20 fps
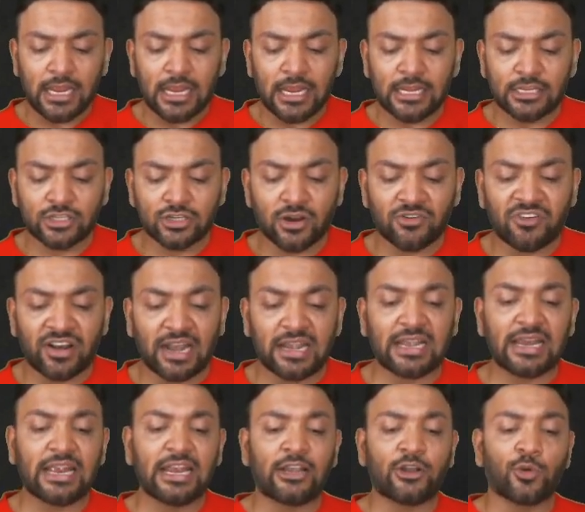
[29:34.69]
instead of
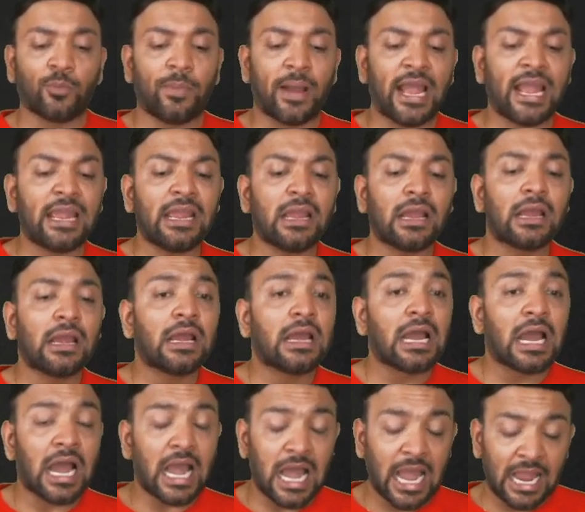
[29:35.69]
writing it to bank,
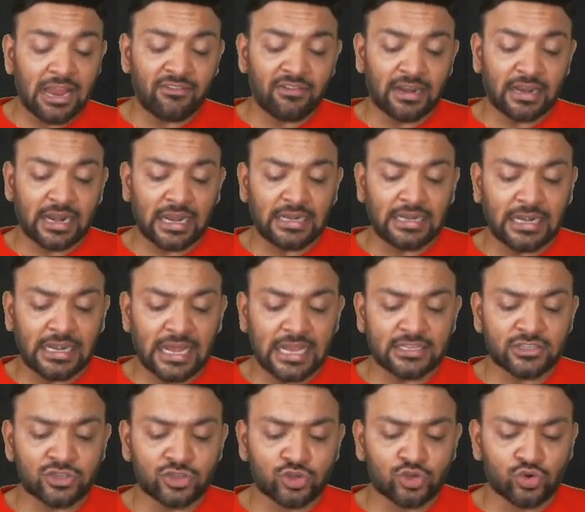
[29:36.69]
I will write it
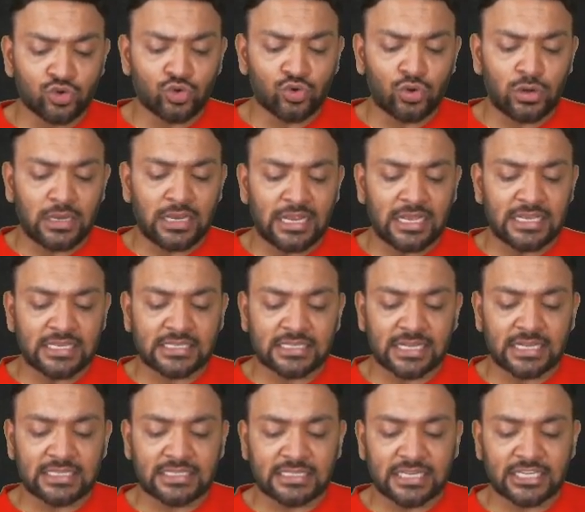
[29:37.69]
as to lease
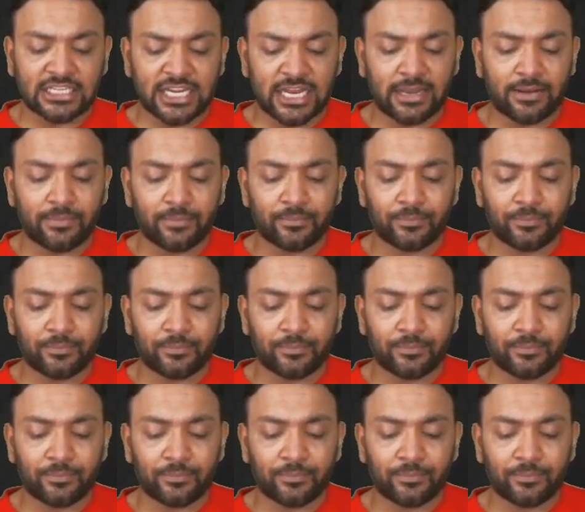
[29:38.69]
concession.